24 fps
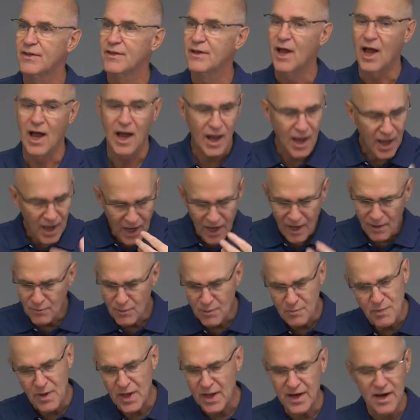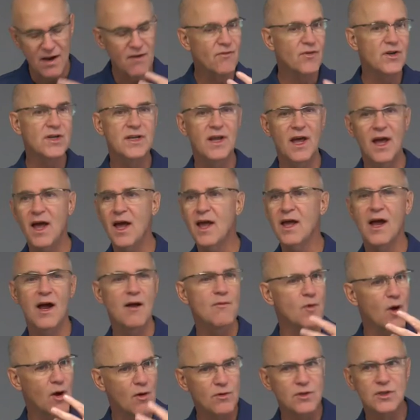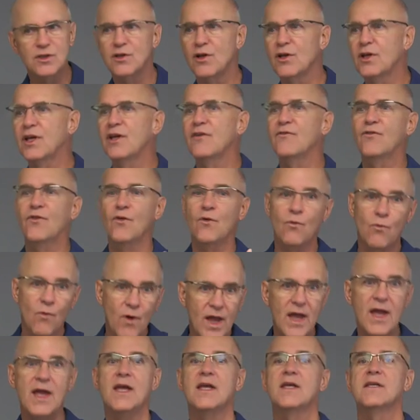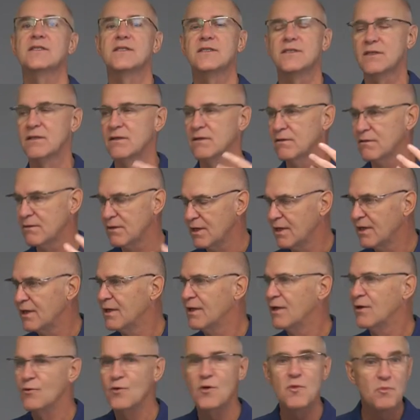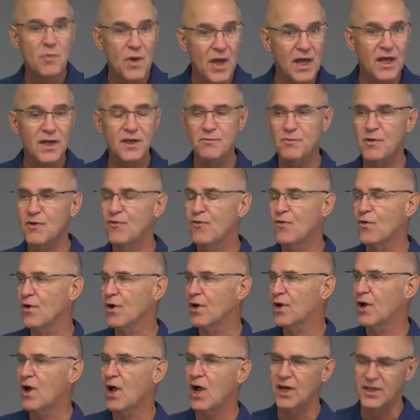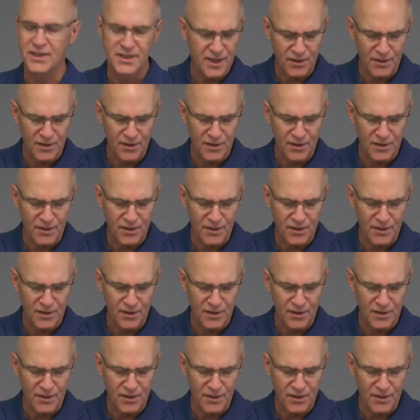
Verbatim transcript: I, I repent every day. I'm always looking for ways to repent before God,